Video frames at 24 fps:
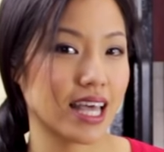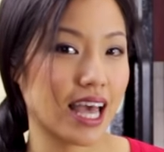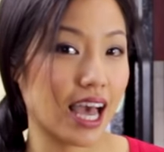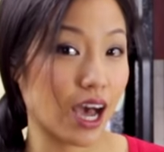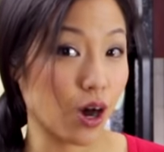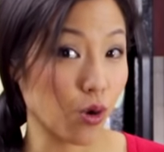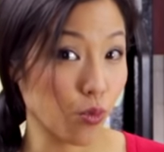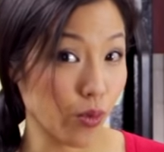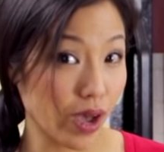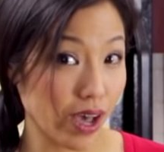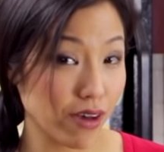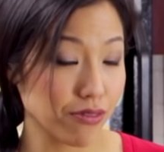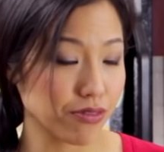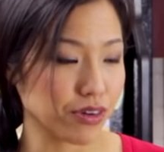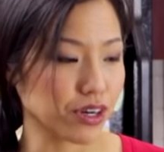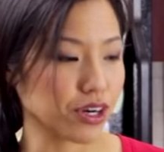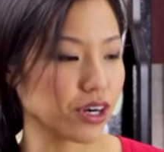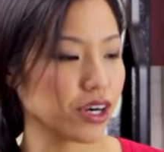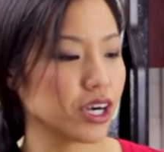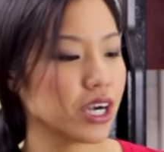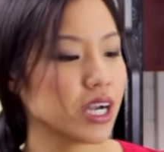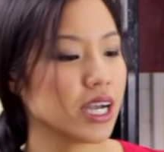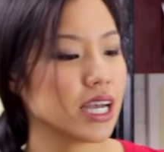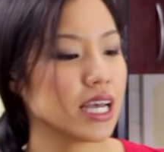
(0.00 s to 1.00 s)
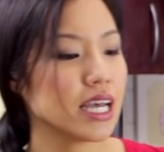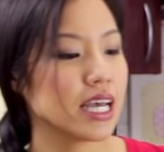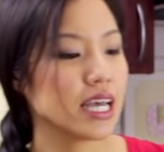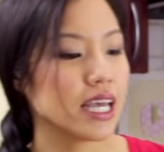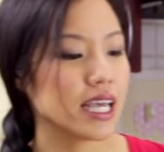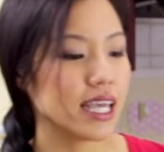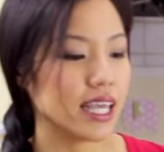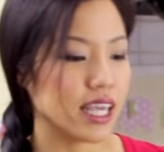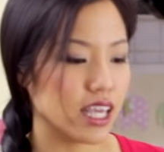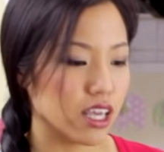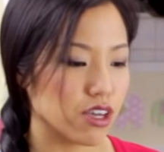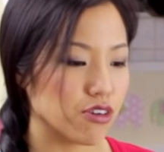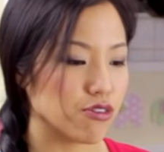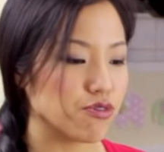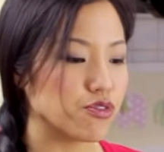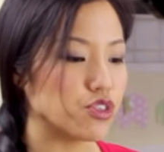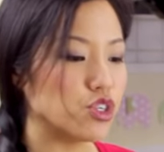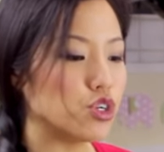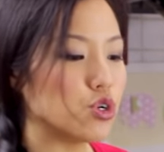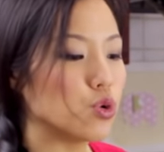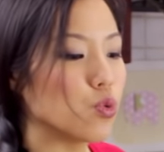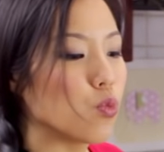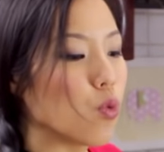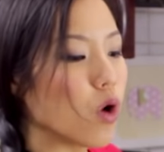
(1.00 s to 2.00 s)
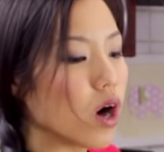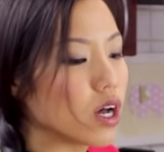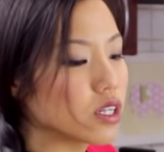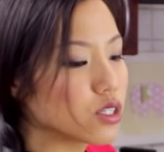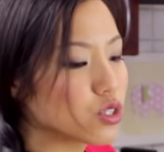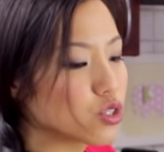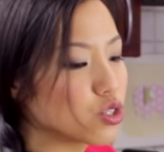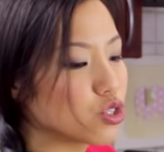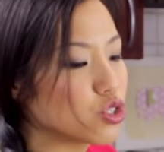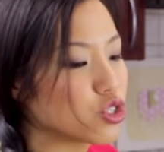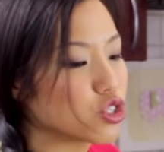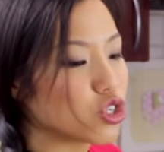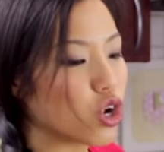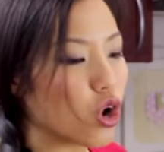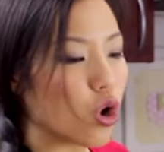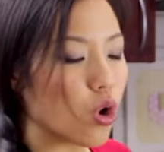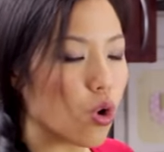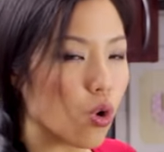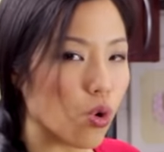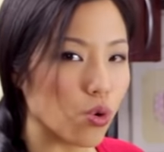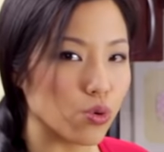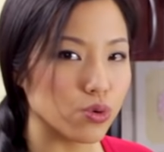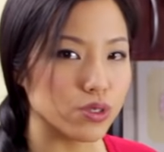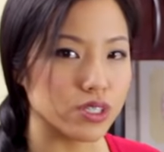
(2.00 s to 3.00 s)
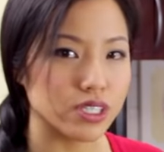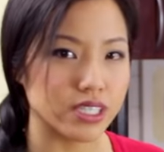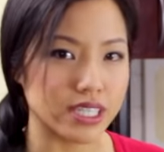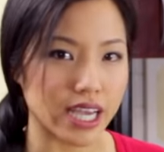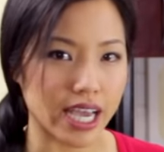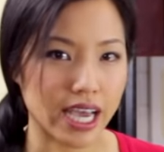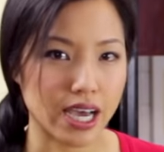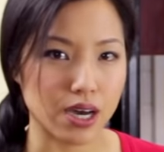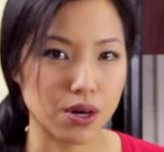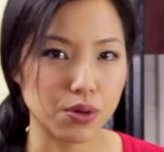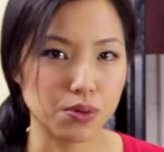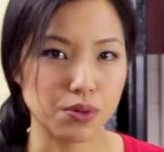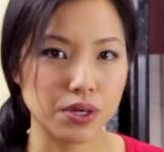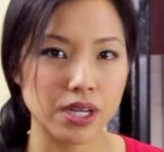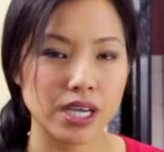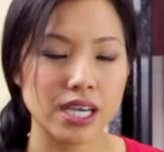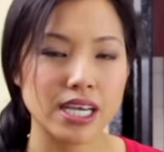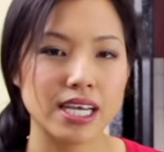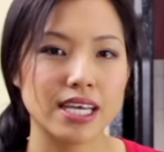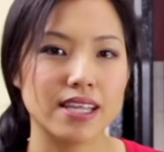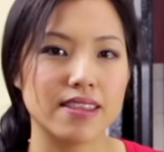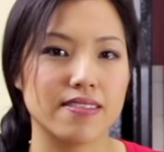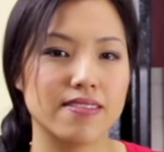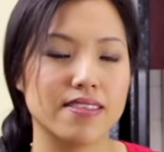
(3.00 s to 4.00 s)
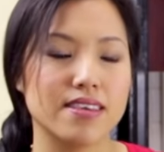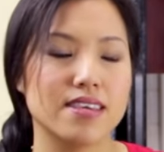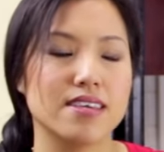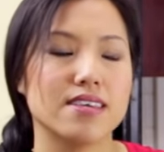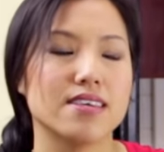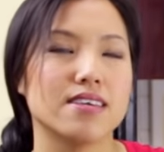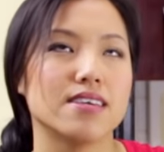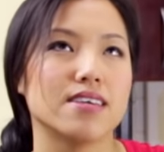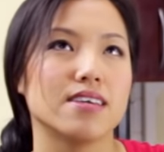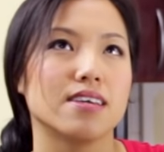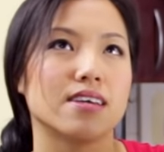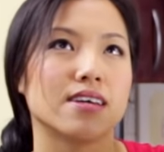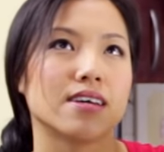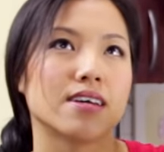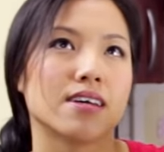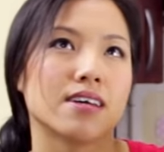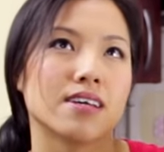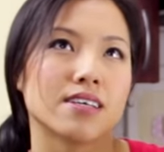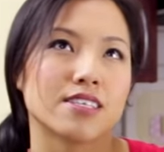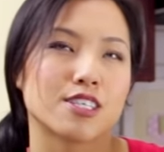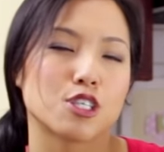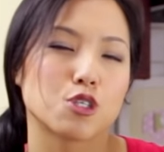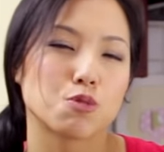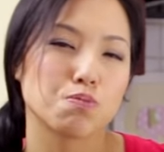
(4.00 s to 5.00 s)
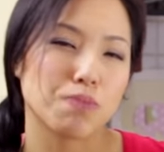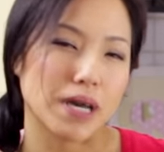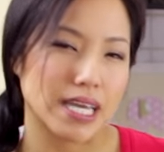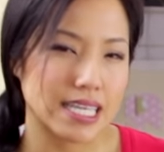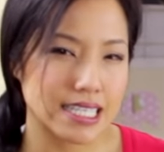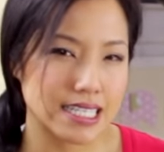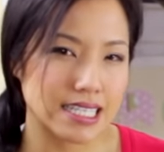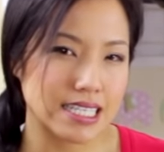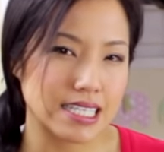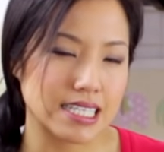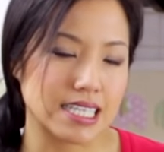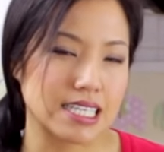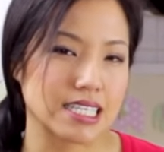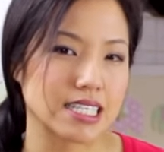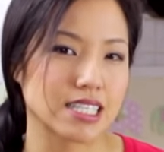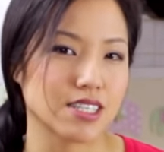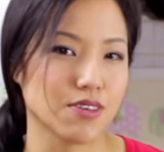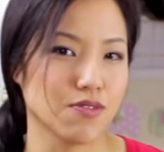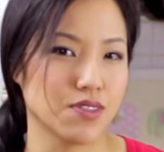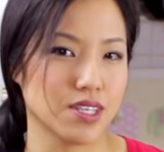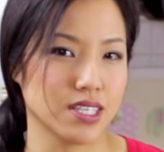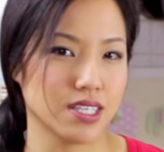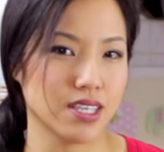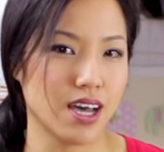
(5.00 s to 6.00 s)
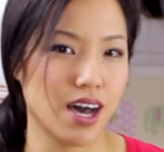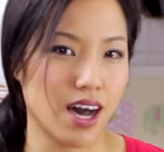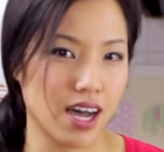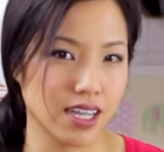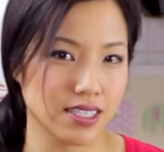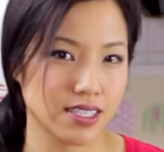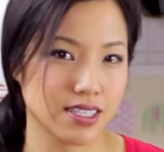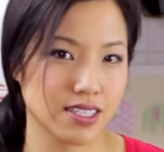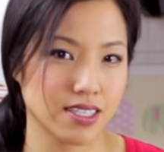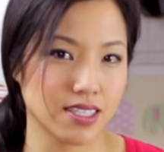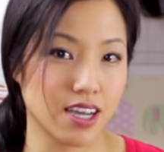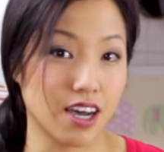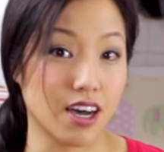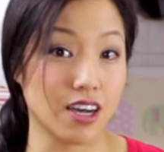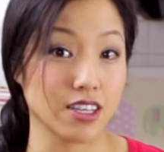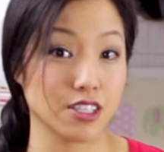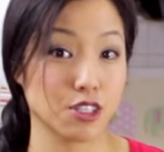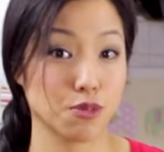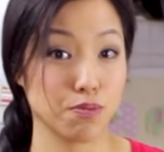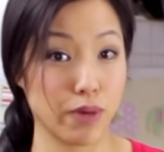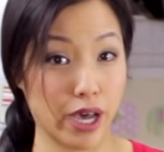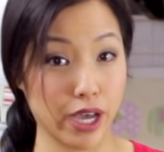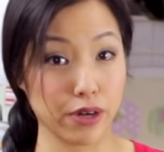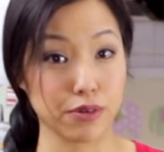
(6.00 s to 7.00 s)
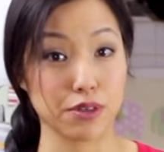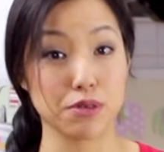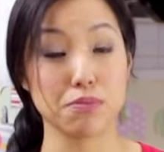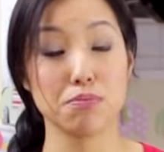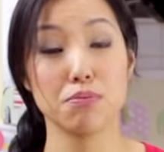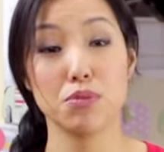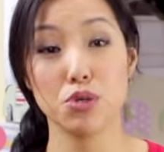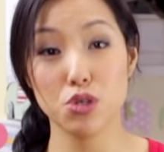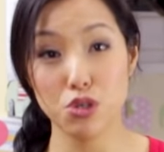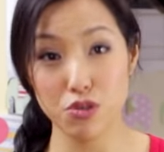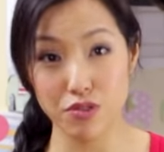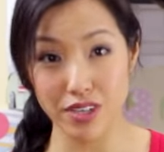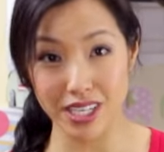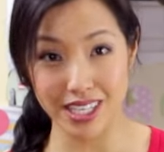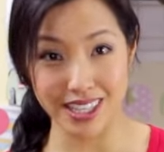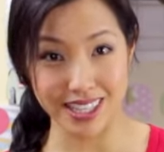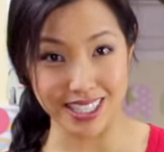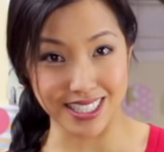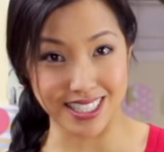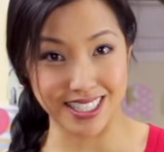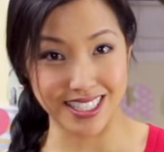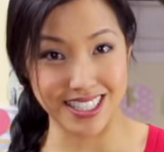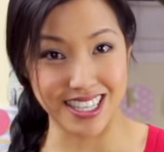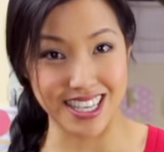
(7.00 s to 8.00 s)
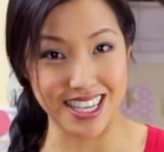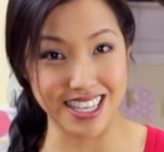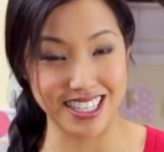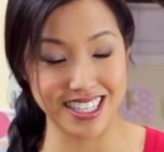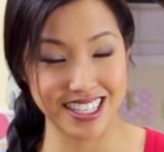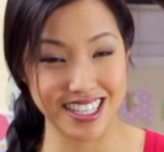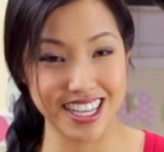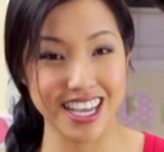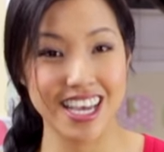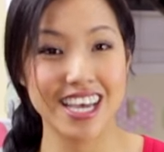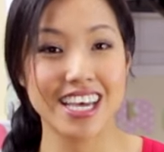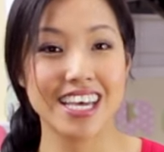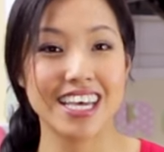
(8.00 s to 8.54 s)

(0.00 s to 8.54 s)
However, if you want to tone down the spiciness of this hot sauce by removing the seeds,